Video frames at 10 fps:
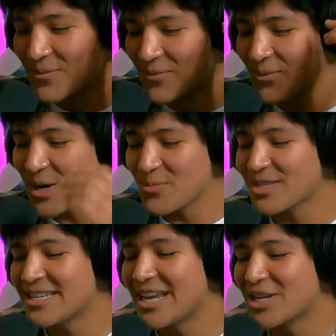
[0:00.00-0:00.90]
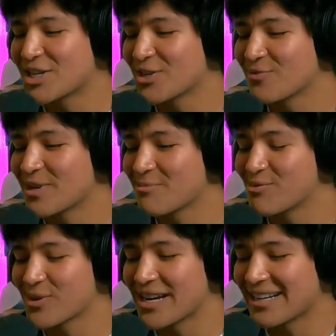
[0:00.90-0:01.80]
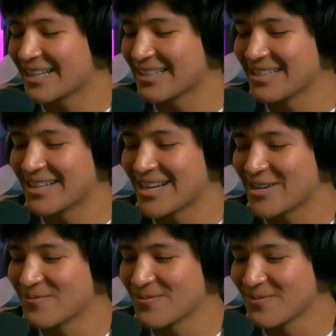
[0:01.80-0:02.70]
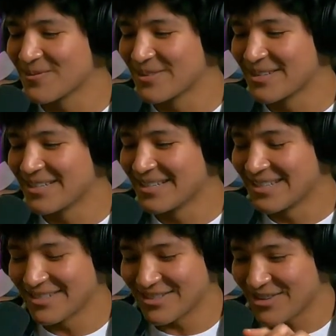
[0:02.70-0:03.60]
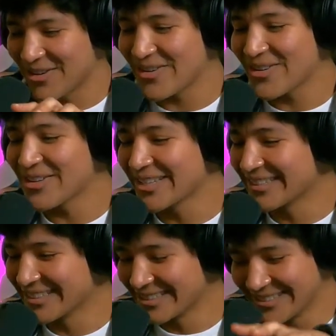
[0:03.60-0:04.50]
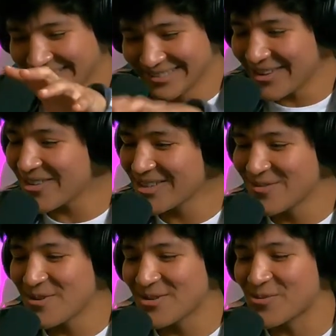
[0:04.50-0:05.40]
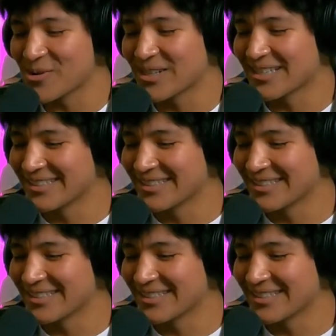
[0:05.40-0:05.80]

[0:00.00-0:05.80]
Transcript: representation of my brain at the time. Just all on this piece of work.